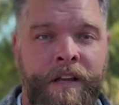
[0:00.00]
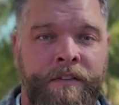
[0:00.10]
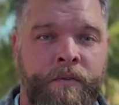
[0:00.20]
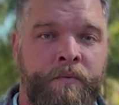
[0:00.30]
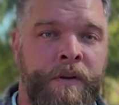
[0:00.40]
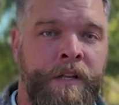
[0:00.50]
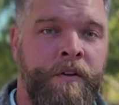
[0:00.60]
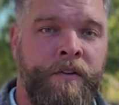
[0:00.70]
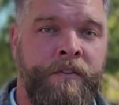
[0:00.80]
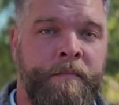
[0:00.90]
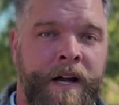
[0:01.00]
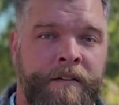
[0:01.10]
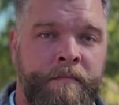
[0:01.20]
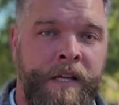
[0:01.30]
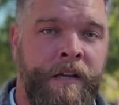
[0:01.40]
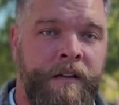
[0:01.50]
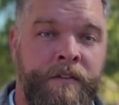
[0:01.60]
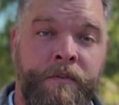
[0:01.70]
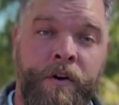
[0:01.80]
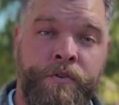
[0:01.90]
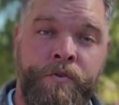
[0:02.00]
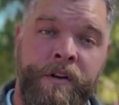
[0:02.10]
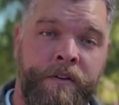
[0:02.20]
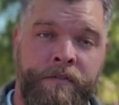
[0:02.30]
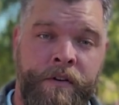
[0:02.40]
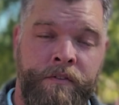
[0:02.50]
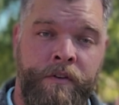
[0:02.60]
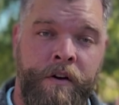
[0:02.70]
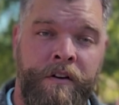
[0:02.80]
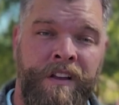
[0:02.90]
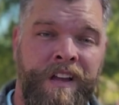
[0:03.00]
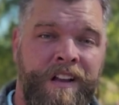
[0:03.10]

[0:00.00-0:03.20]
it's a really good spot to be in as far as Greer is concerned,